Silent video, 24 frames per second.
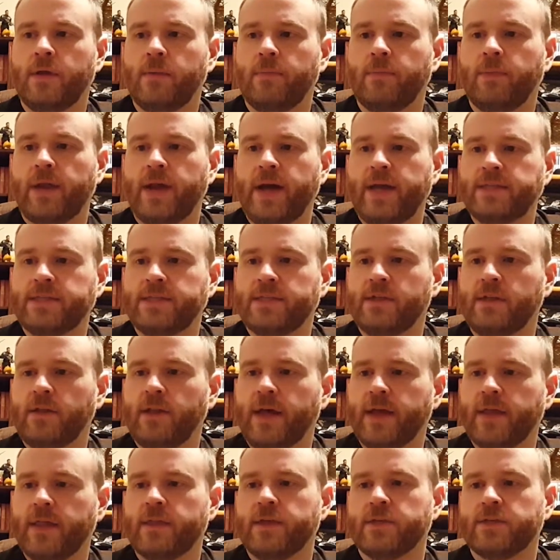But I still
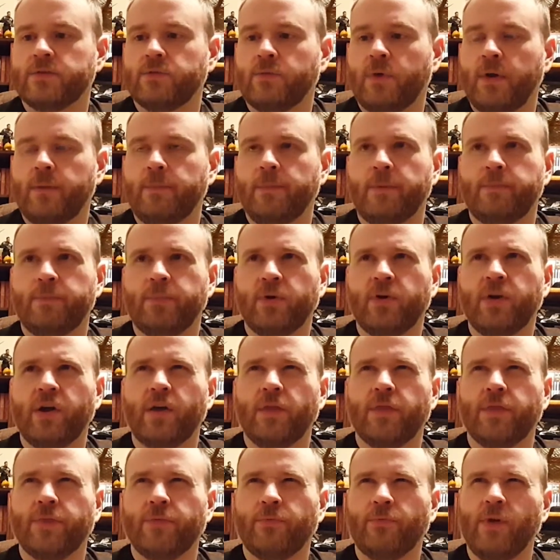like this one. But
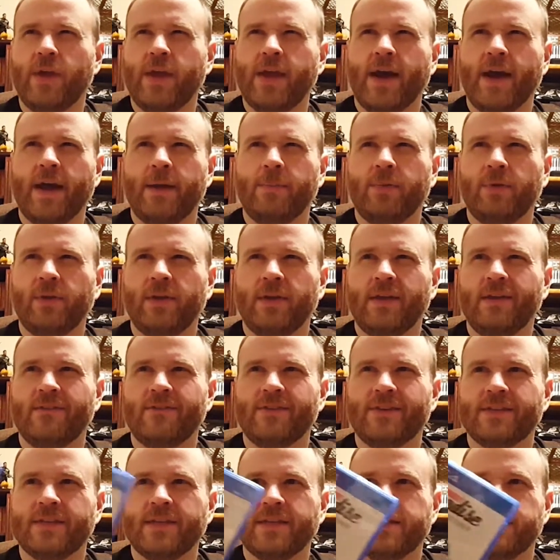Burnout 3, I believe,
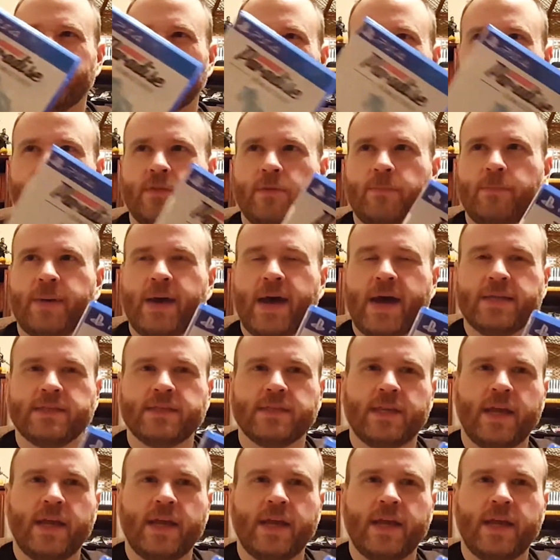is considered the best.